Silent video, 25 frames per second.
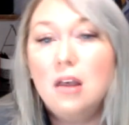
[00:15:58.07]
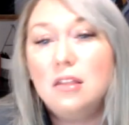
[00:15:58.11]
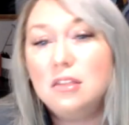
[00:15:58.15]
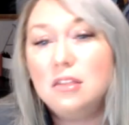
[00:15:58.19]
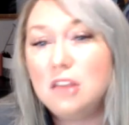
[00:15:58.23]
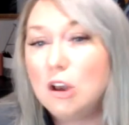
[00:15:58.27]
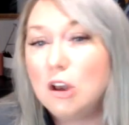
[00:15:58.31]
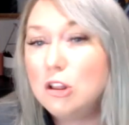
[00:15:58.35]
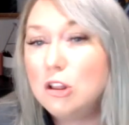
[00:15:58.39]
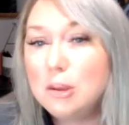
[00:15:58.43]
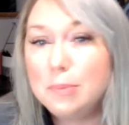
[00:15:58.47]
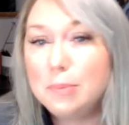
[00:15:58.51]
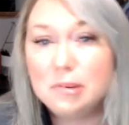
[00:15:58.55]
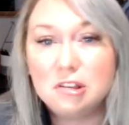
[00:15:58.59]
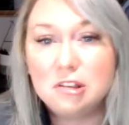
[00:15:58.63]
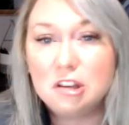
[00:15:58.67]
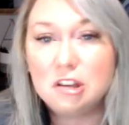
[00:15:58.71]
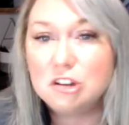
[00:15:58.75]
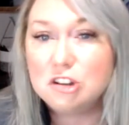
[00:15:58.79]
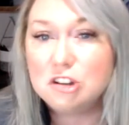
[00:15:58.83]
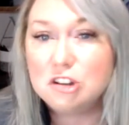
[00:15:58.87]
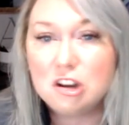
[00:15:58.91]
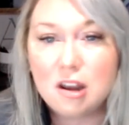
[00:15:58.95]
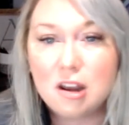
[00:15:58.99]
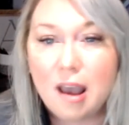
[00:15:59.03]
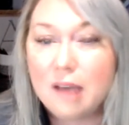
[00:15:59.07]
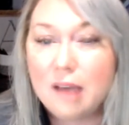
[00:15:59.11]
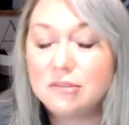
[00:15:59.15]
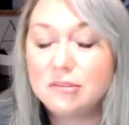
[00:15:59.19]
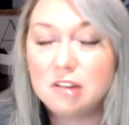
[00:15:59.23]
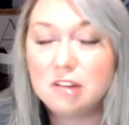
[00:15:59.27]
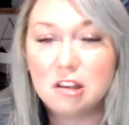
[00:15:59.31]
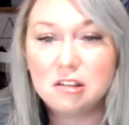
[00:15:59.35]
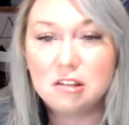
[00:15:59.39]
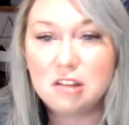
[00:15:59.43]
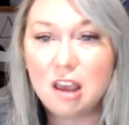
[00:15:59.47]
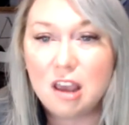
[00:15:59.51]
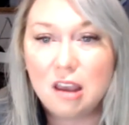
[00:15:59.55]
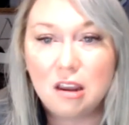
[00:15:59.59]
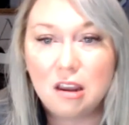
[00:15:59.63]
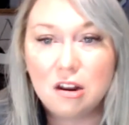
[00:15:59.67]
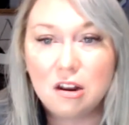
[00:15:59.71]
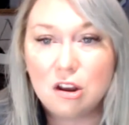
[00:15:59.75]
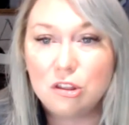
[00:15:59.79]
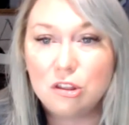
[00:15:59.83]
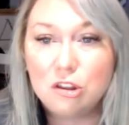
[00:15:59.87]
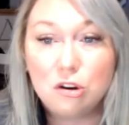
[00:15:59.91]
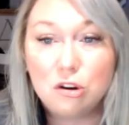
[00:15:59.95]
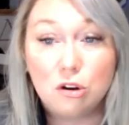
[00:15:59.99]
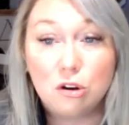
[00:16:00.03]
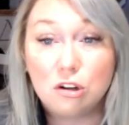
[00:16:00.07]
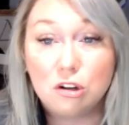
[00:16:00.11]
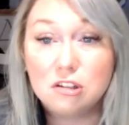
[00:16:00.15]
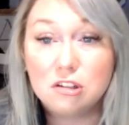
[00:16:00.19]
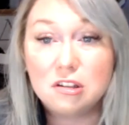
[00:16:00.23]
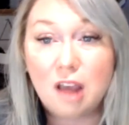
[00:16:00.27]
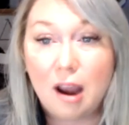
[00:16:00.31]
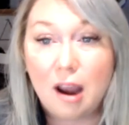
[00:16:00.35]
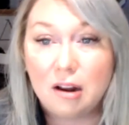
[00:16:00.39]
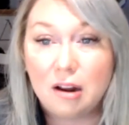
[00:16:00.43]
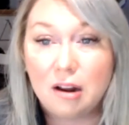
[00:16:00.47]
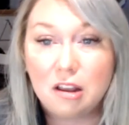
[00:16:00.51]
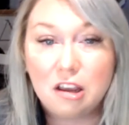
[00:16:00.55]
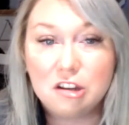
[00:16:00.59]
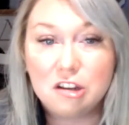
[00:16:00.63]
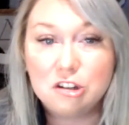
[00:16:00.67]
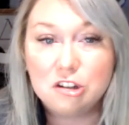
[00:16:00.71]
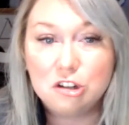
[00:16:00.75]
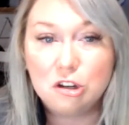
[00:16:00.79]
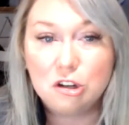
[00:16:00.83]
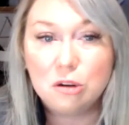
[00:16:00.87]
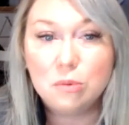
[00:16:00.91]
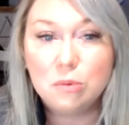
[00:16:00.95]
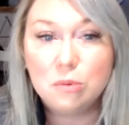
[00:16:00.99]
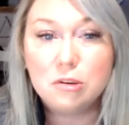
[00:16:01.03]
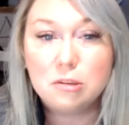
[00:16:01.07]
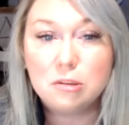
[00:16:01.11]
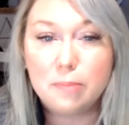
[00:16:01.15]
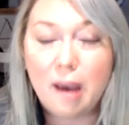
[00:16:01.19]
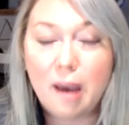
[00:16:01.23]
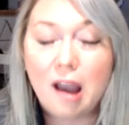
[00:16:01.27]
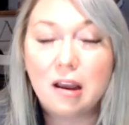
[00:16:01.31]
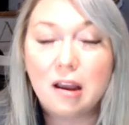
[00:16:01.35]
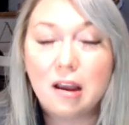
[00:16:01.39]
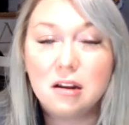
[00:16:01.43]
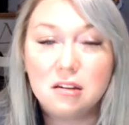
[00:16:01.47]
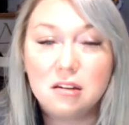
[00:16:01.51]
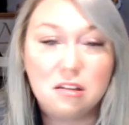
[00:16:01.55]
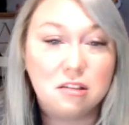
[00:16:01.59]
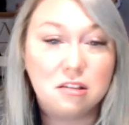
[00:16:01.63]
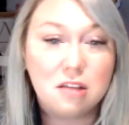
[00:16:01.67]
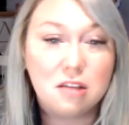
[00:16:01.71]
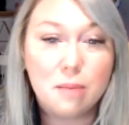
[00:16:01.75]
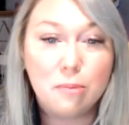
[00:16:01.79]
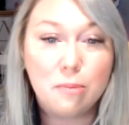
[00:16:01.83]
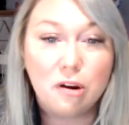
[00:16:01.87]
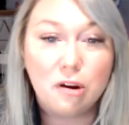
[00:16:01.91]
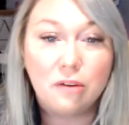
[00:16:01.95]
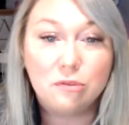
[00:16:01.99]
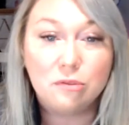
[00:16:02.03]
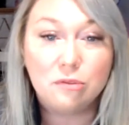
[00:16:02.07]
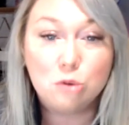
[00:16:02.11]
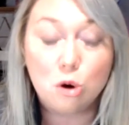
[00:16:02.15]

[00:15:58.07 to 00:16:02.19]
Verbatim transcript: The only position NAVTA has taken on the nurse title issue was back in December of